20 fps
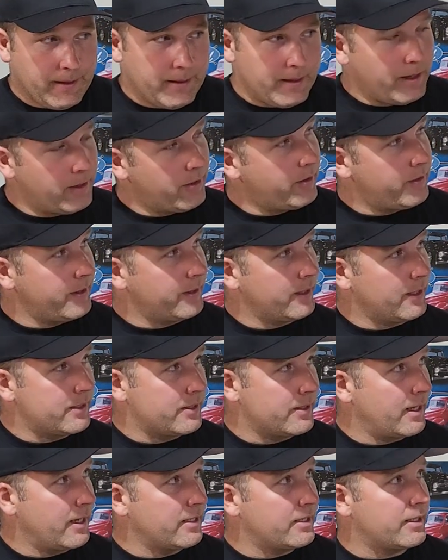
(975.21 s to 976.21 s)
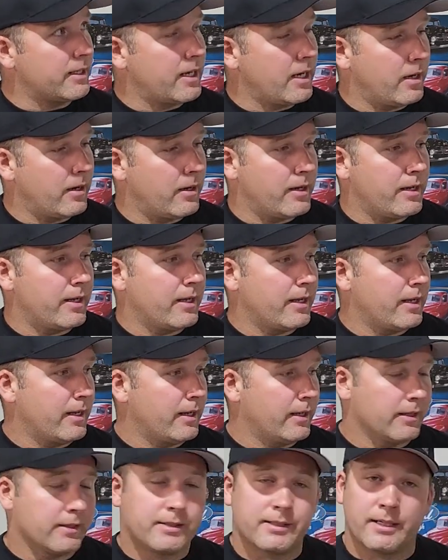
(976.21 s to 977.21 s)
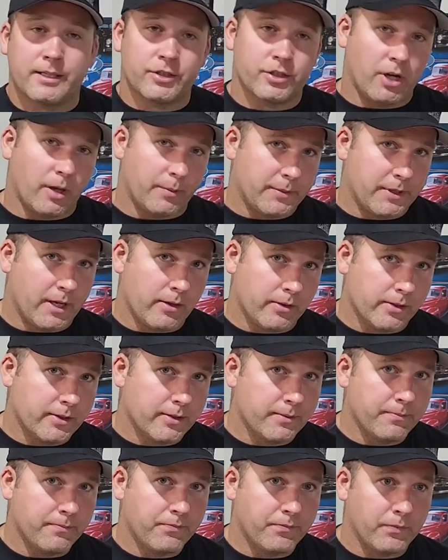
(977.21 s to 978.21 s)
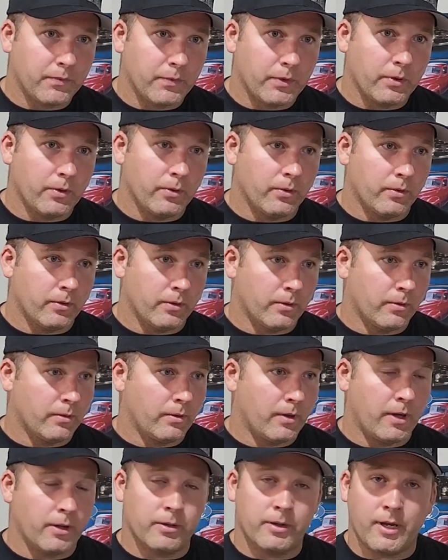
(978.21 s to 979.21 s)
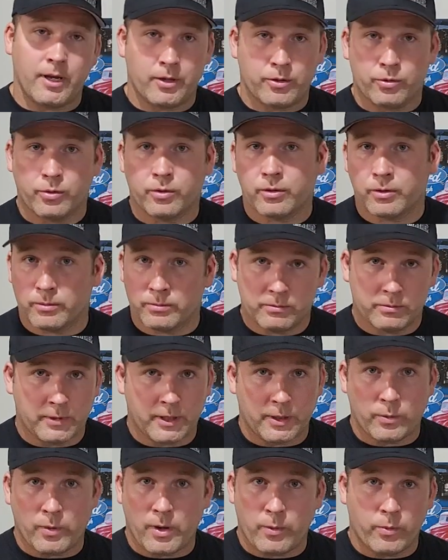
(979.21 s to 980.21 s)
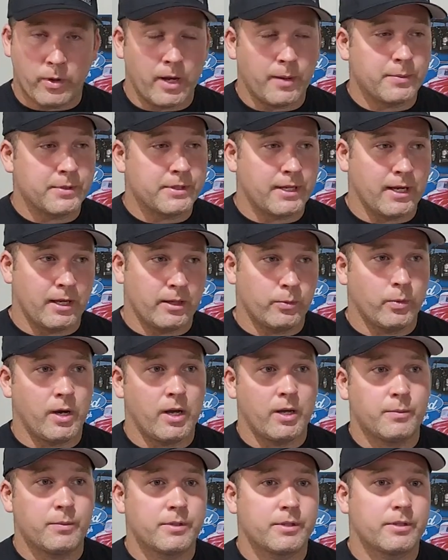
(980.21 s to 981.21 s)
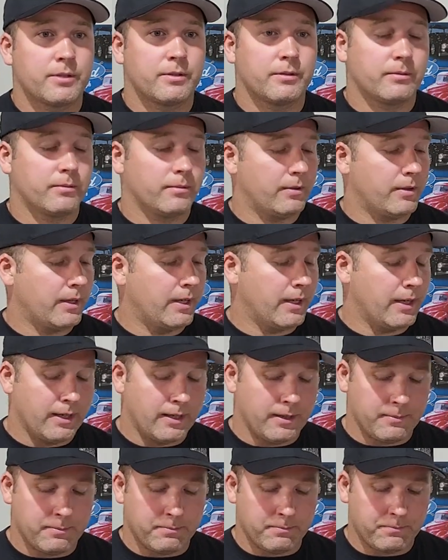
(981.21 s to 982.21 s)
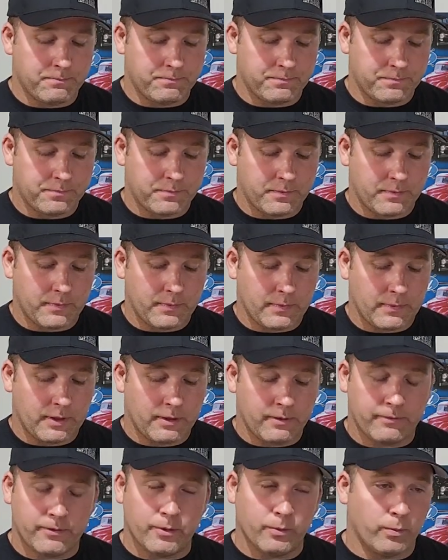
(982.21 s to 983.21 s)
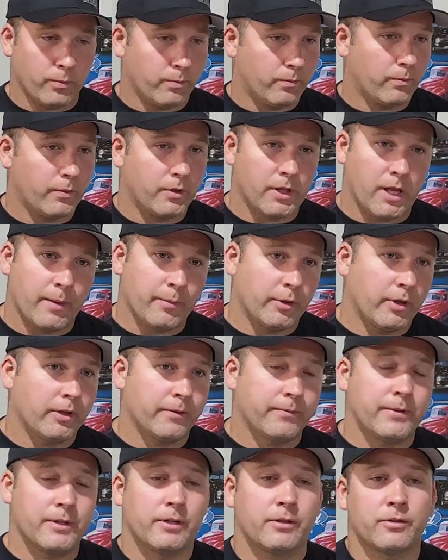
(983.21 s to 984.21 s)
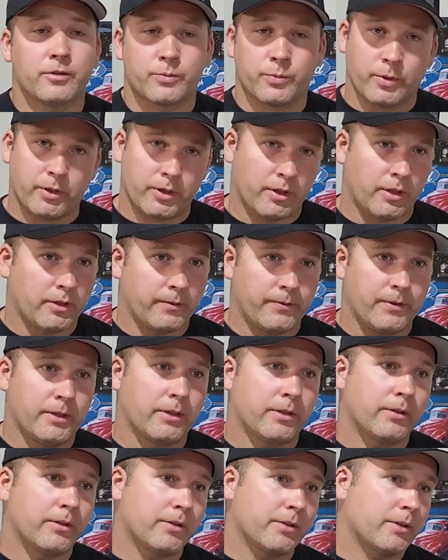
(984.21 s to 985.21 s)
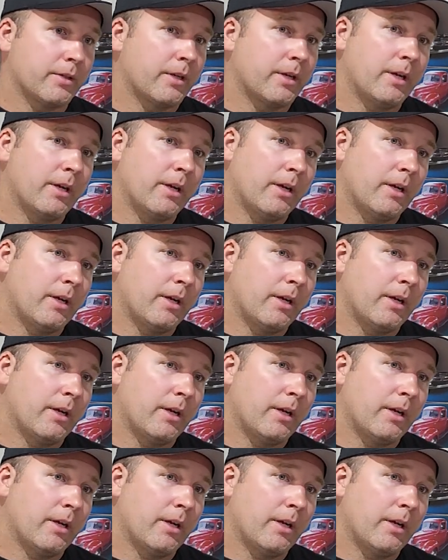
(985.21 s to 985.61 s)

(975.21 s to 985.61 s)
Another thing that's nice to carry is, say, shop towels or like wet wipes, hand wipes. If you're climbing around the vehicles, working on the vehicles,